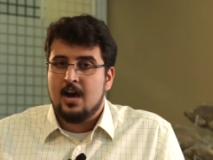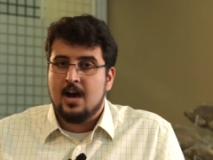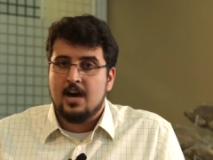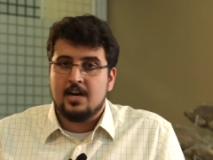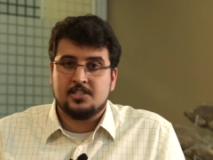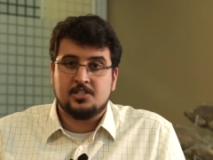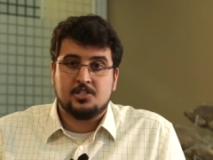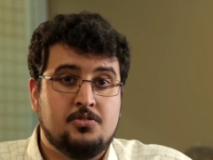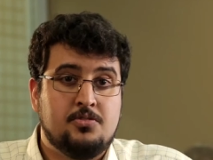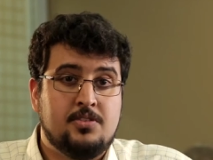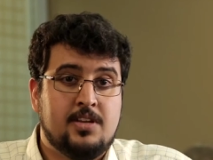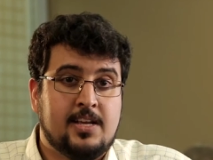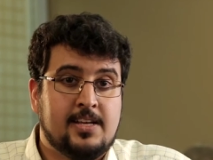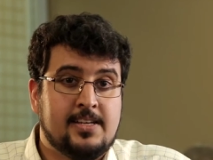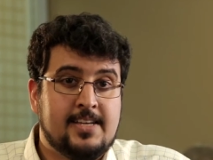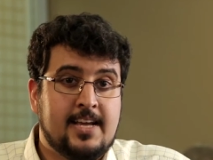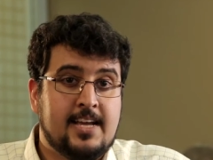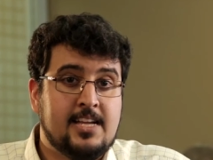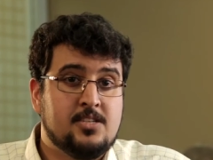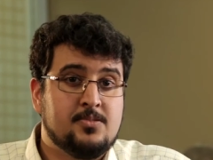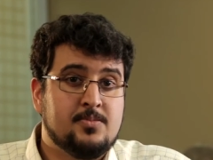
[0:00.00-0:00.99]
A student
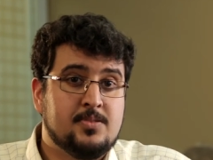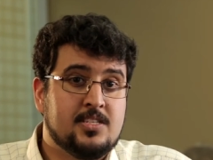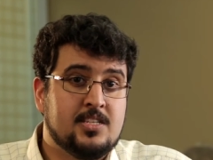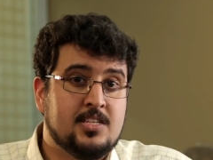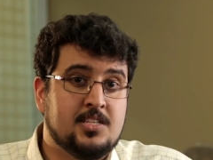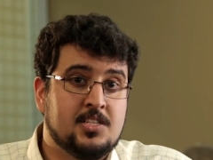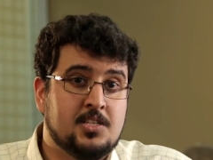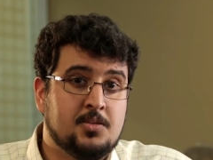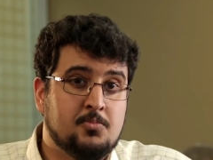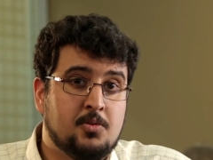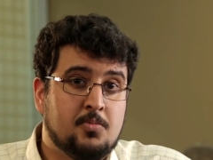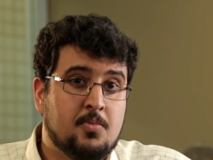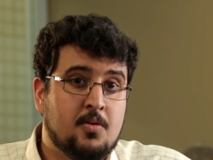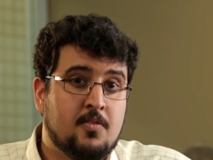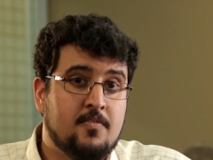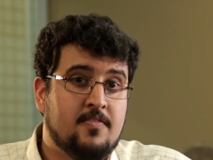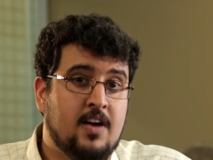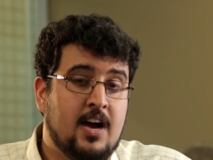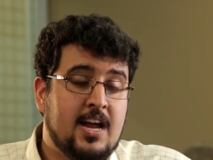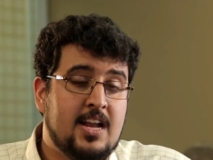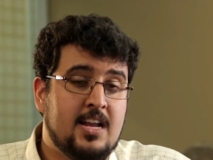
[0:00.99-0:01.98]
engagement system will
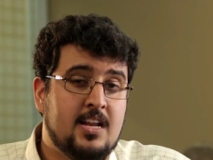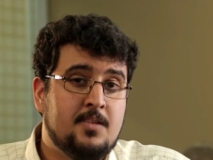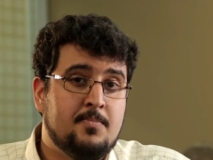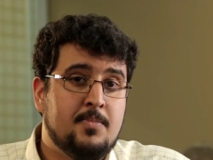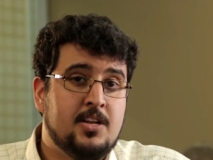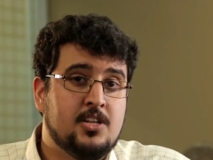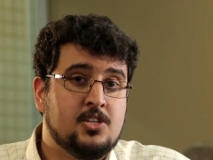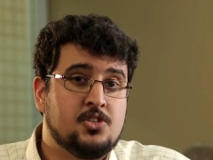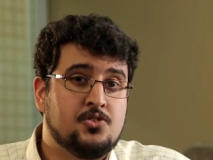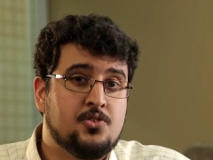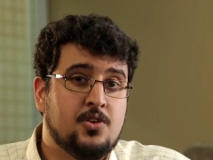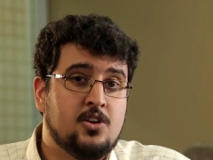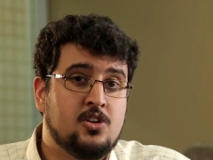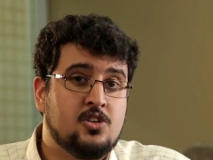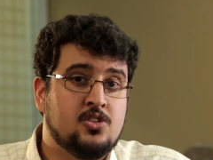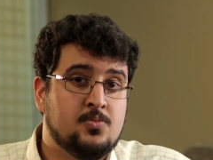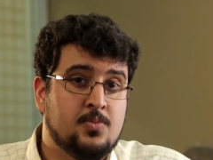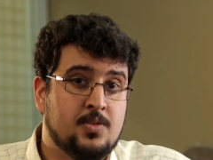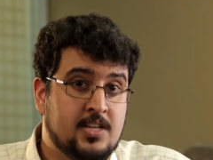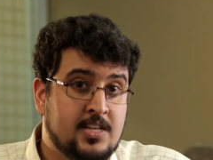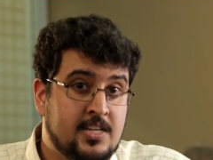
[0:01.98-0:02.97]
provide
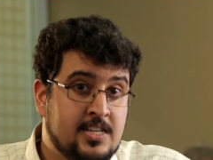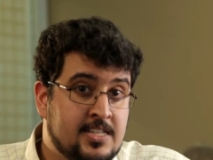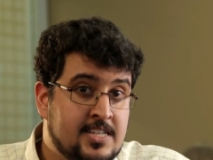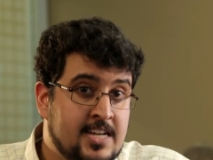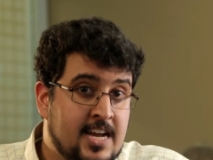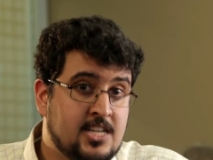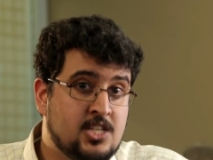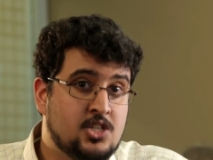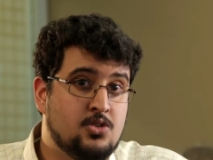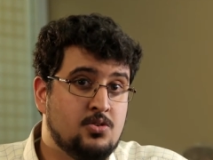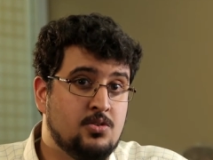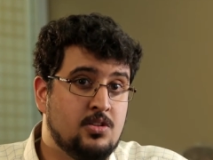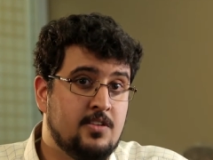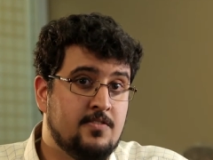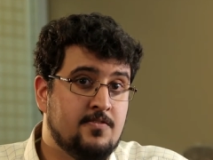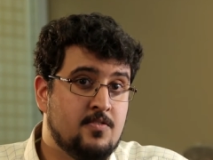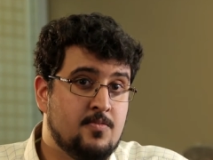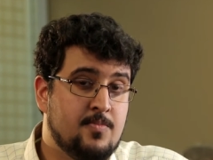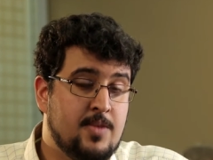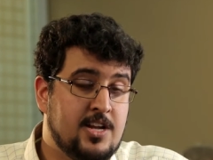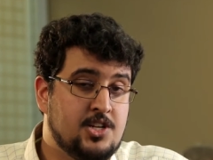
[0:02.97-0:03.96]
administrators with contextual
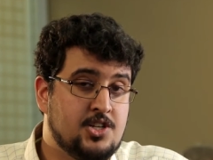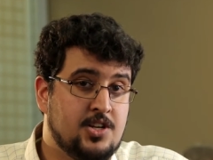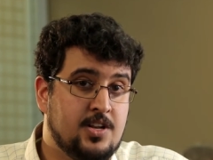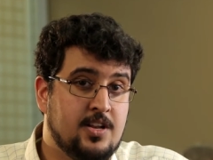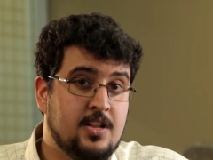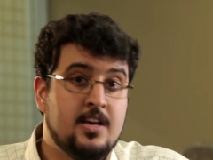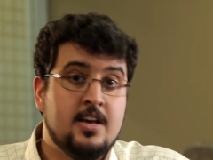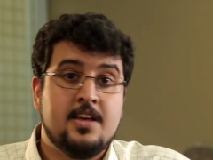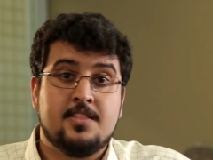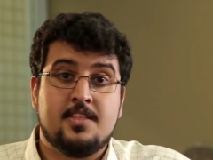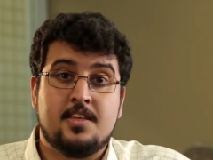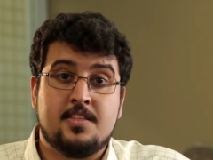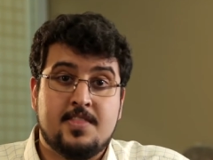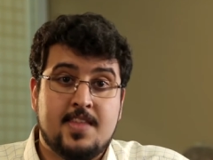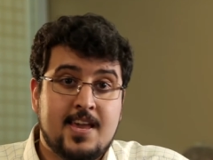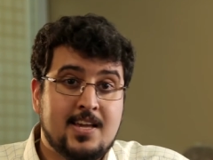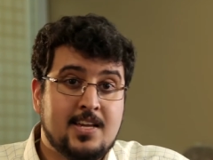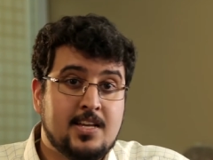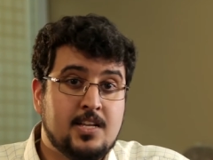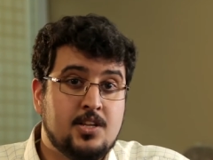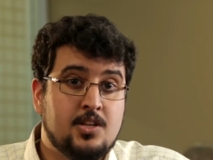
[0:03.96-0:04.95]
information that
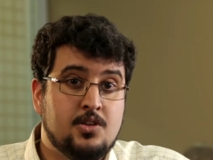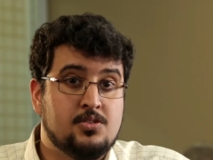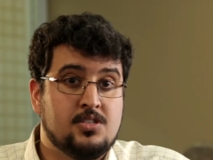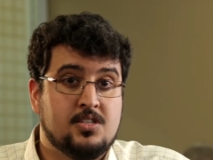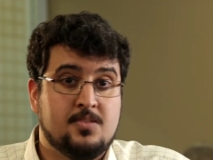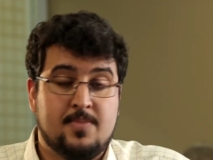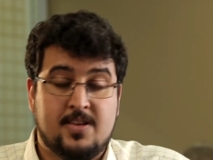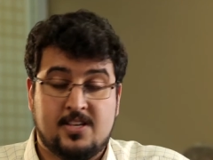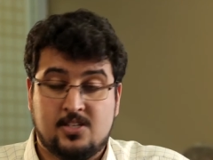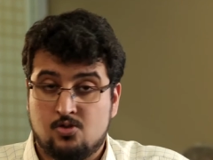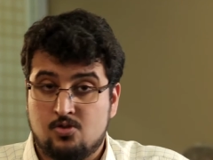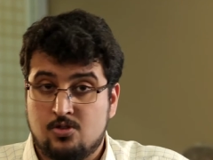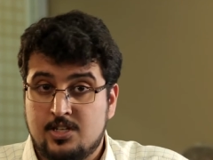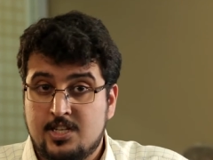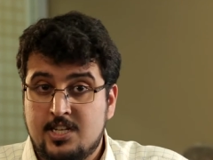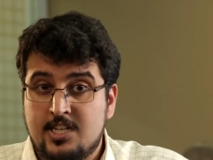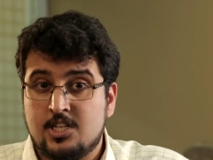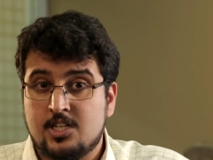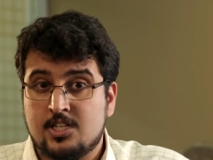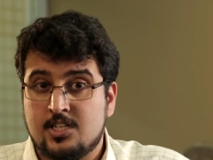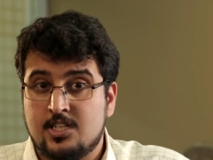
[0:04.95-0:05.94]
they can use to make
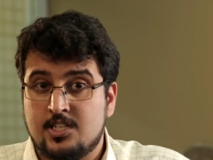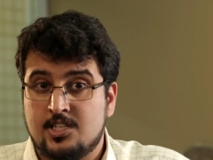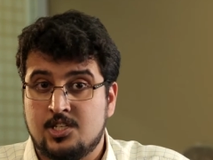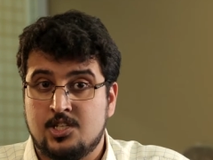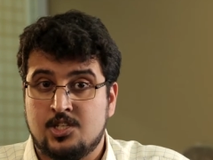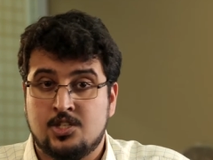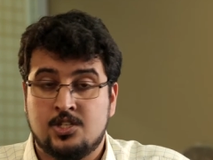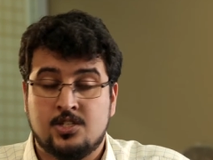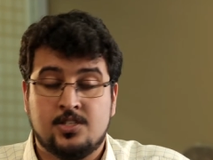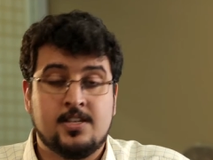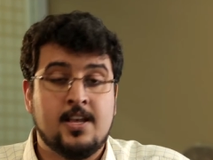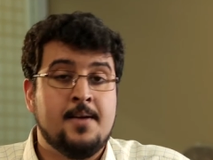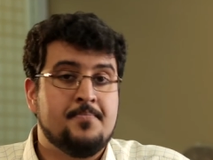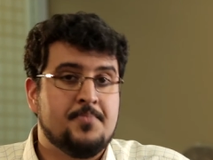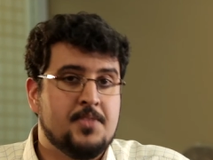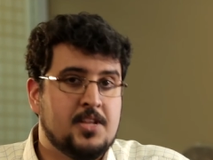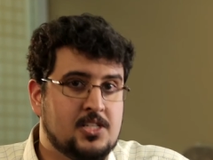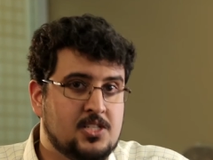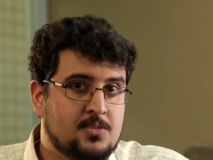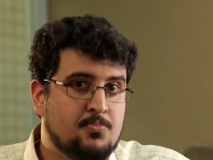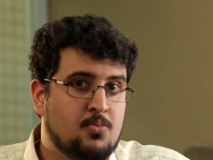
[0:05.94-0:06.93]
strategic decisions
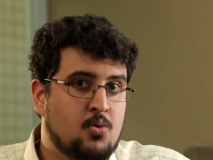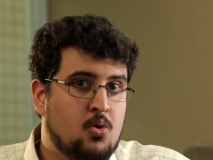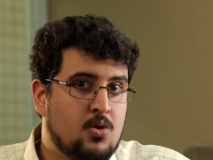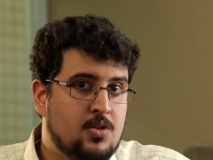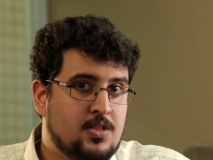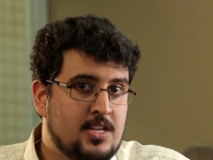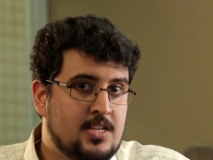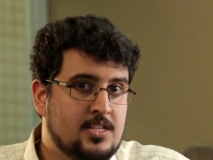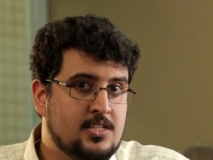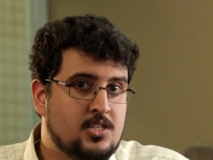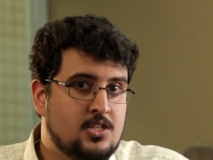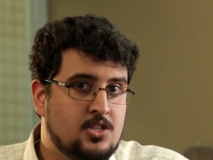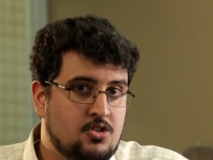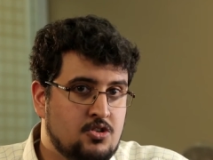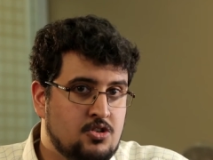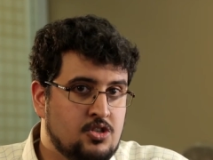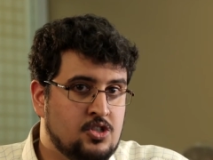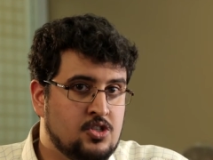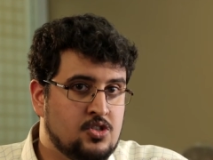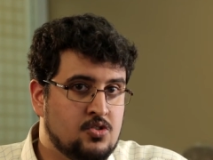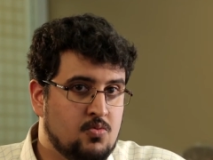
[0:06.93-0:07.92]
that support the
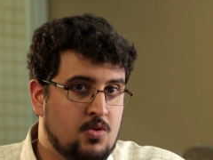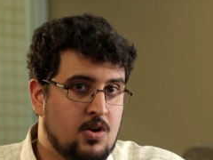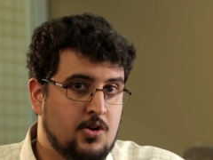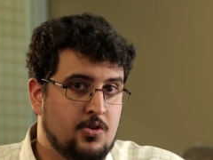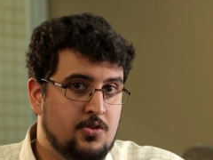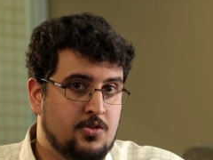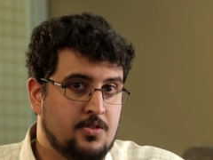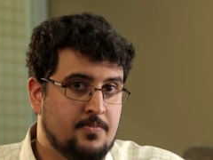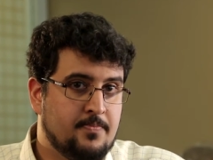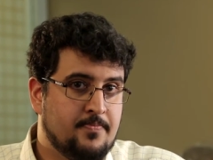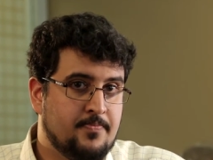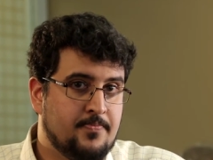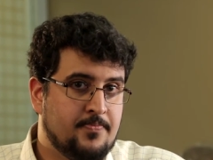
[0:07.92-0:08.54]
institution's growth.